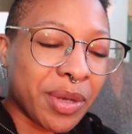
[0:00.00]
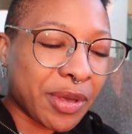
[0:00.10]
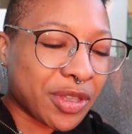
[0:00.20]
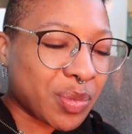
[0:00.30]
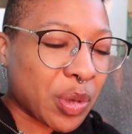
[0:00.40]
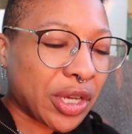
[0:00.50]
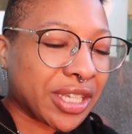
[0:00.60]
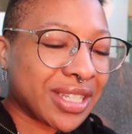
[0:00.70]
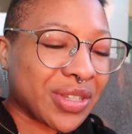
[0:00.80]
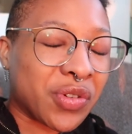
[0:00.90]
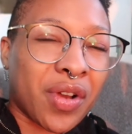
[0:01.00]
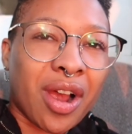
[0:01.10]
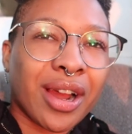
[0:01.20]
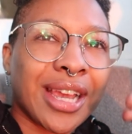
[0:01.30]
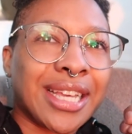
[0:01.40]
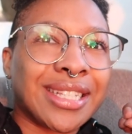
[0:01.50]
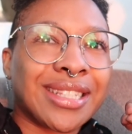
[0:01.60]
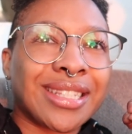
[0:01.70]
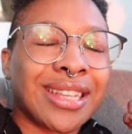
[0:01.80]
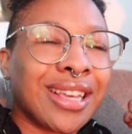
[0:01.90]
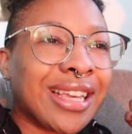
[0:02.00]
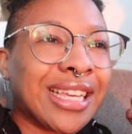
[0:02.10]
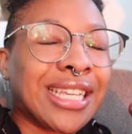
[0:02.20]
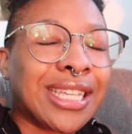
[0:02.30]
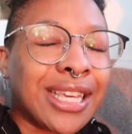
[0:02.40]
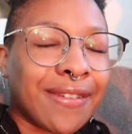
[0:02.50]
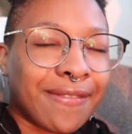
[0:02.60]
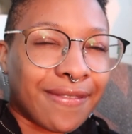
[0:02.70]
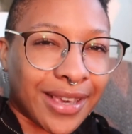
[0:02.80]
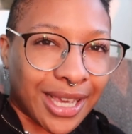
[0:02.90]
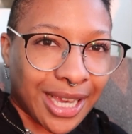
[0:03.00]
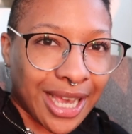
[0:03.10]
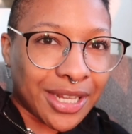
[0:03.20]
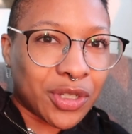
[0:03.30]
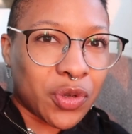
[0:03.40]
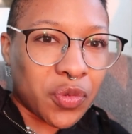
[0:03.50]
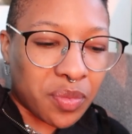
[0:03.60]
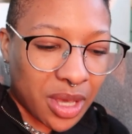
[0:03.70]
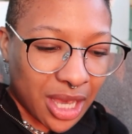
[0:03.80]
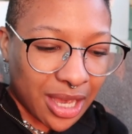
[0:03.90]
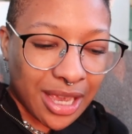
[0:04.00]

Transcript: about this book so far is giving to me.